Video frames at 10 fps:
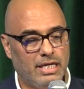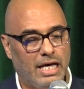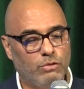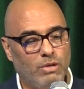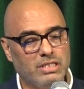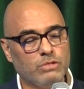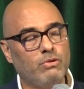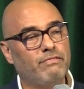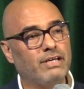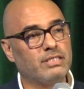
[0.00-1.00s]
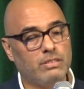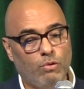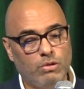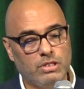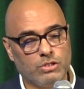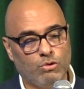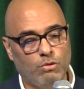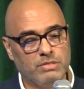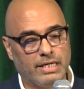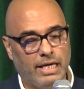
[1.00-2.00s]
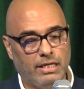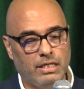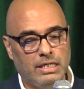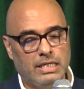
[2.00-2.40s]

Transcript: And once we fixed all these homes again,